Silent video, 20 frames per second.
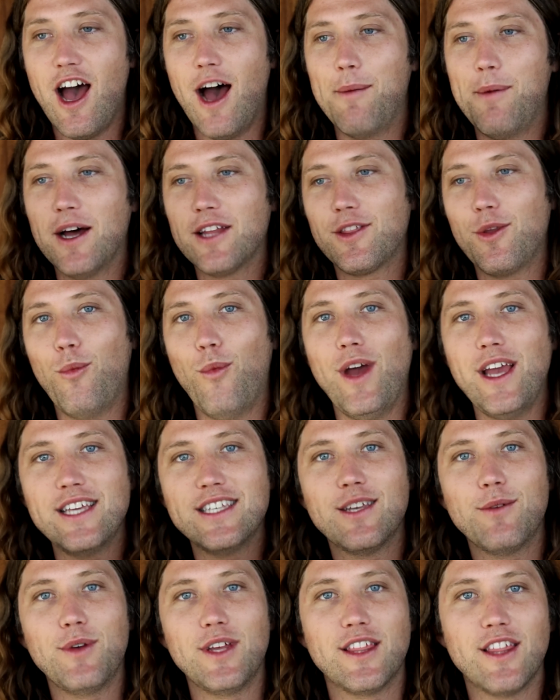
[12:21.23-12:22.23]
about the
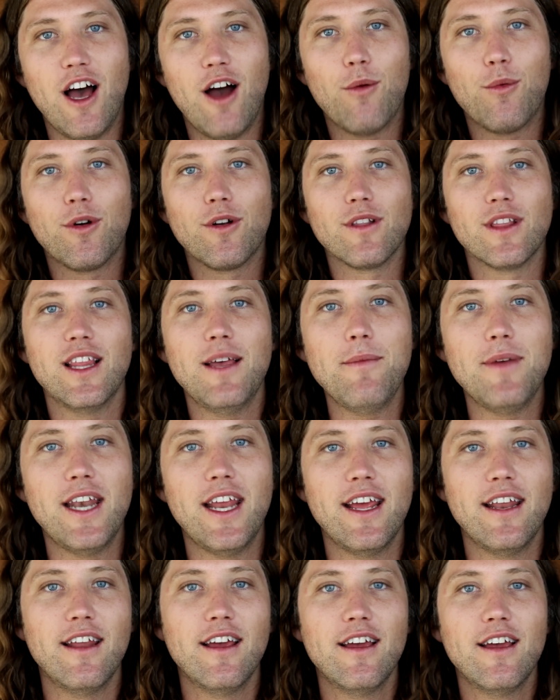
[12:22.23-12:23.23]
ways that we thought we're
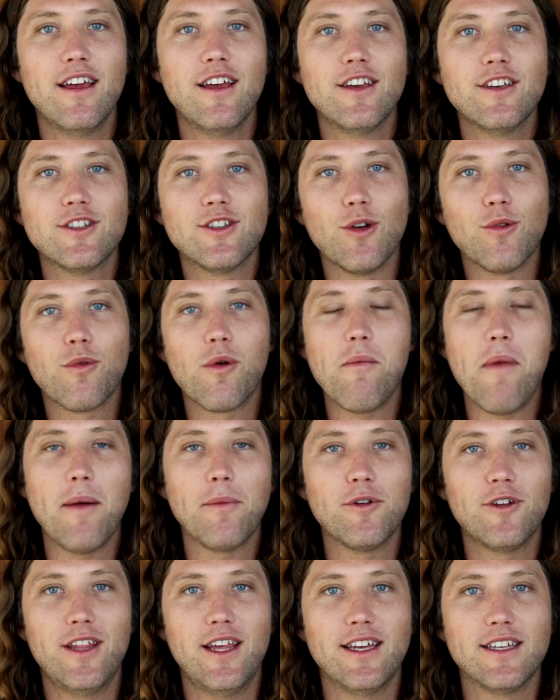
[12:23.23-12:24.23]
limited. So
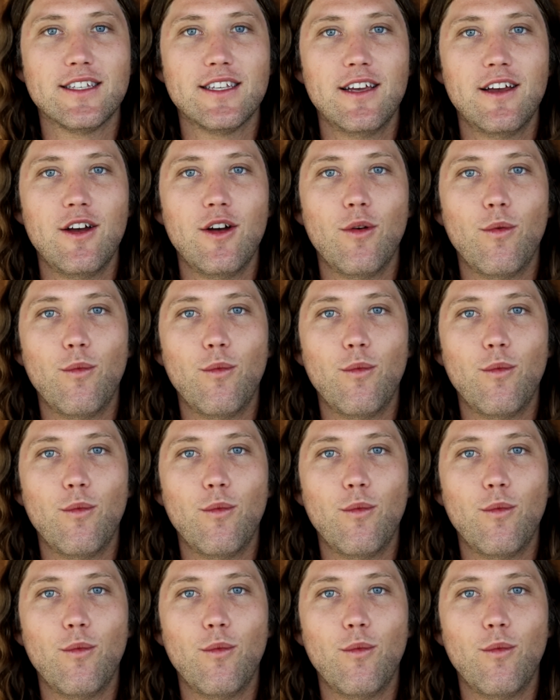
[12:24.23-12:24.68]
remember this.